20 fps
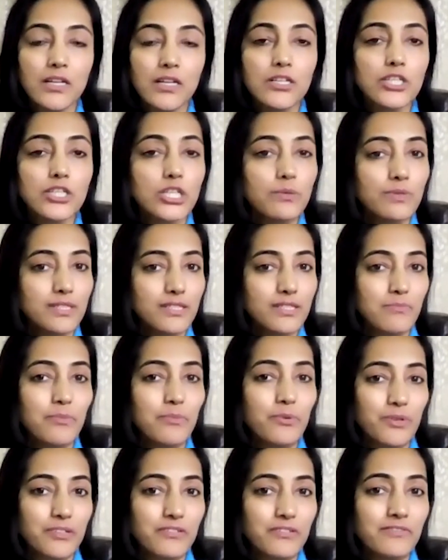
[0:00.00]
She was
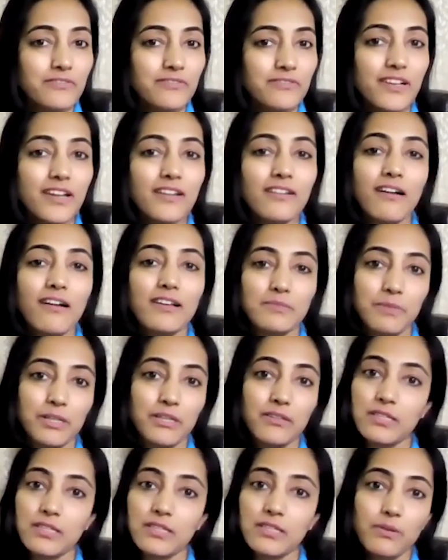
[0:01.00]
supportive and asked me
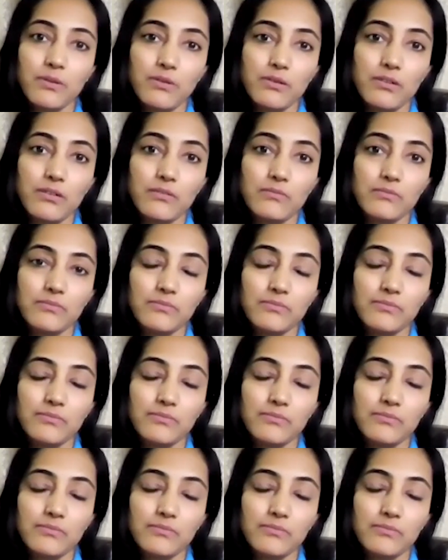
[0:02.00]
to explore.